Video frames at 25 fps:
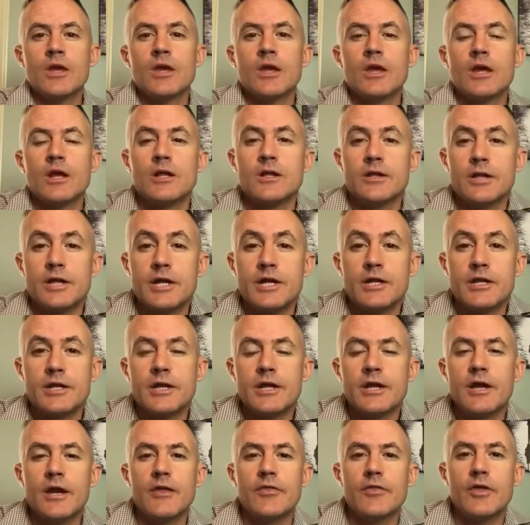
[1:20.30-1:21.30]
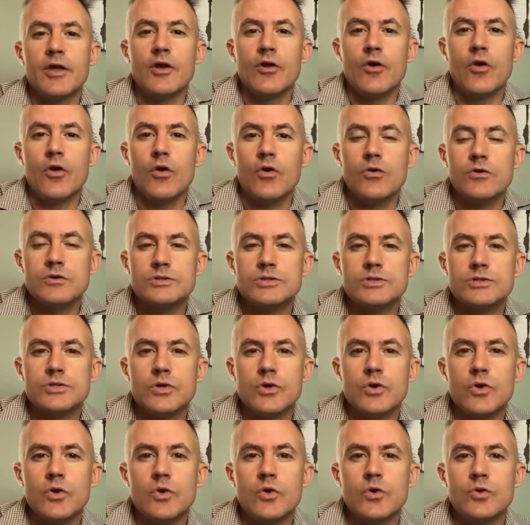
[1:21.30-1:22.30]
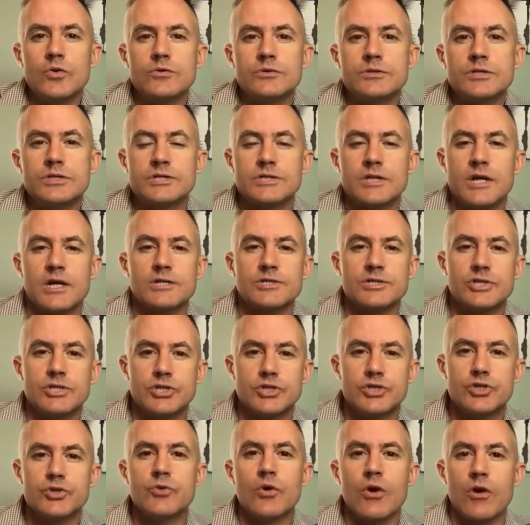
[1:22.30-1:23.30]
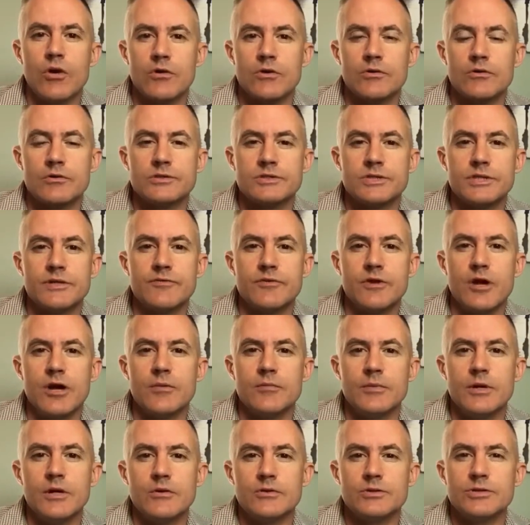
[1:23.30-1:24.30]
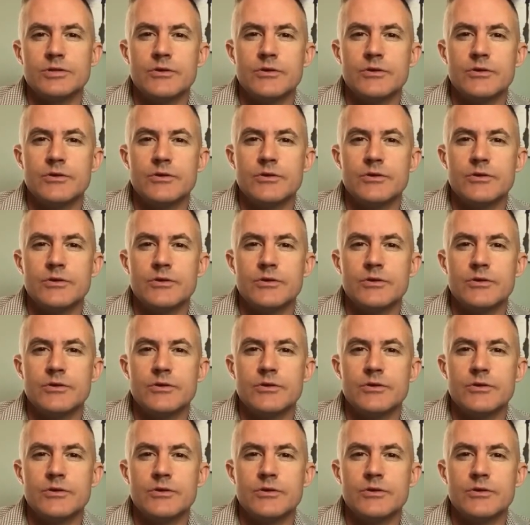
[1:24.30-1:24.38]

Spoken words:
clinically, and then also discussing two articles that have come out,